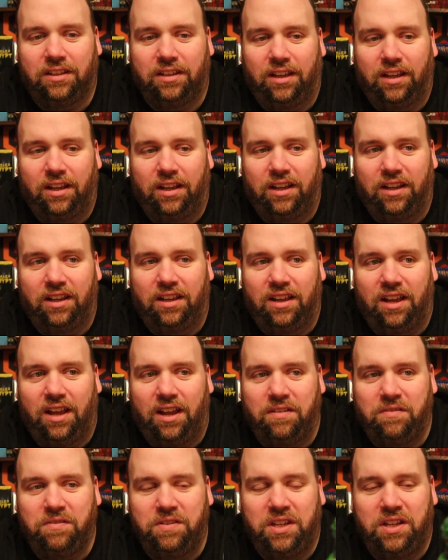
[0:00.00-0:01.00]

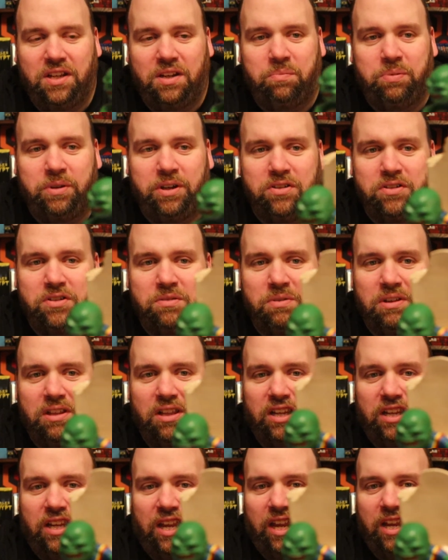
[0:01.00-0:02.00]
I mean, it appears to be
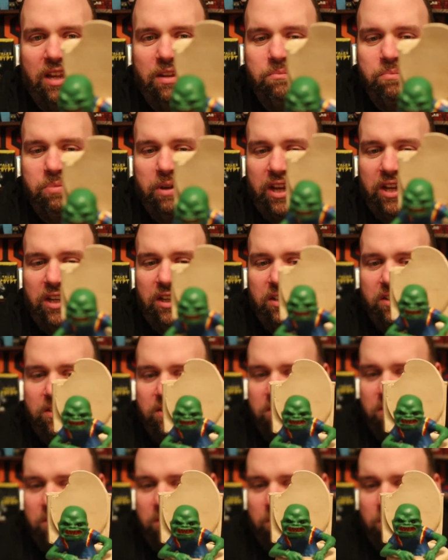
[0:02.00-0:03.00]
like hand painted
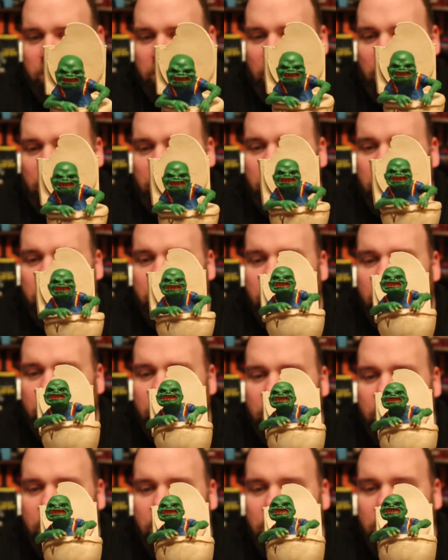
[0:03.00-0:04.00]
too, though,
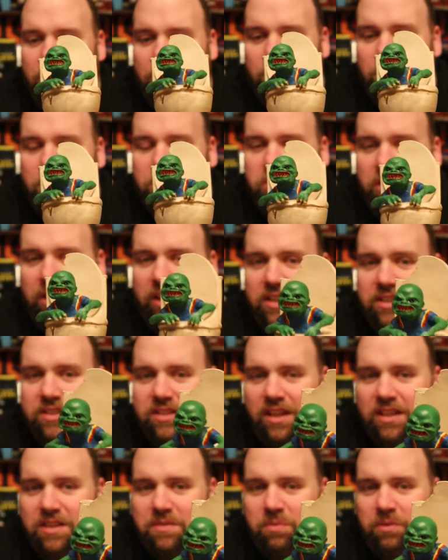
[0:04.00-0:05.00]
which I guess
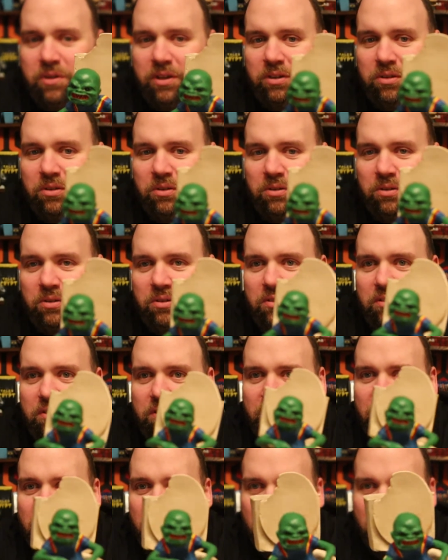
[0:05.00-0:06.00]
that's pretty cool.
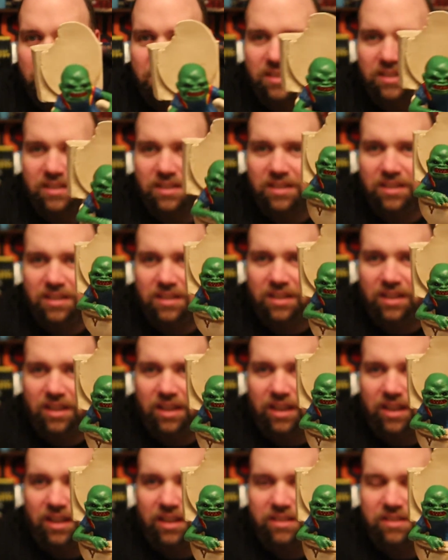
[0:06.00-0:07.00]

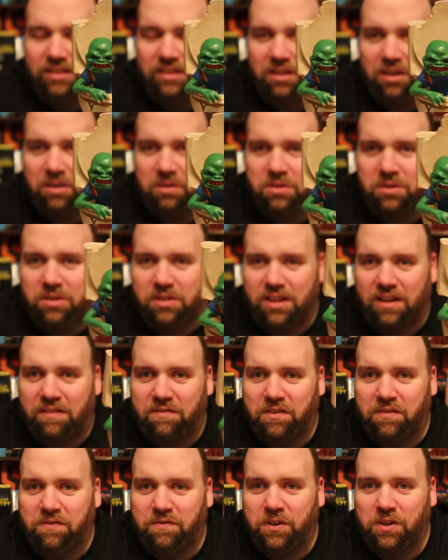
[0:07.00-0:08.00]
And you know, you can
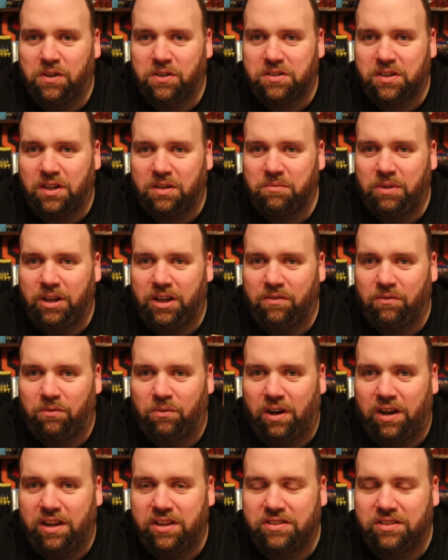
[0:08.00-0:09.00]
definitely feel it's like made of
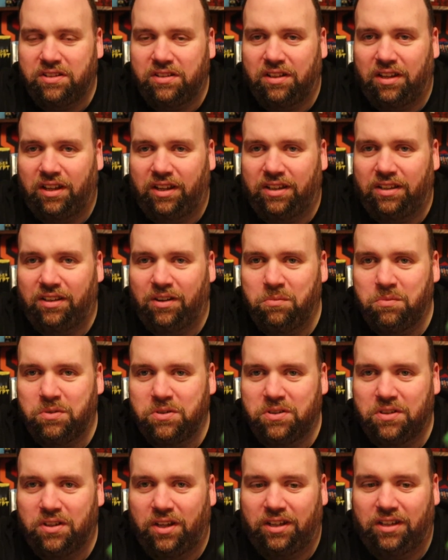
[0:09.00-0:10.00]
resin, like
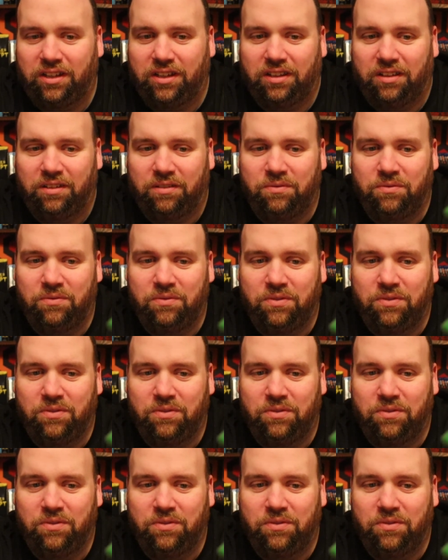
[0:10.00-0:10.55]
almost like a.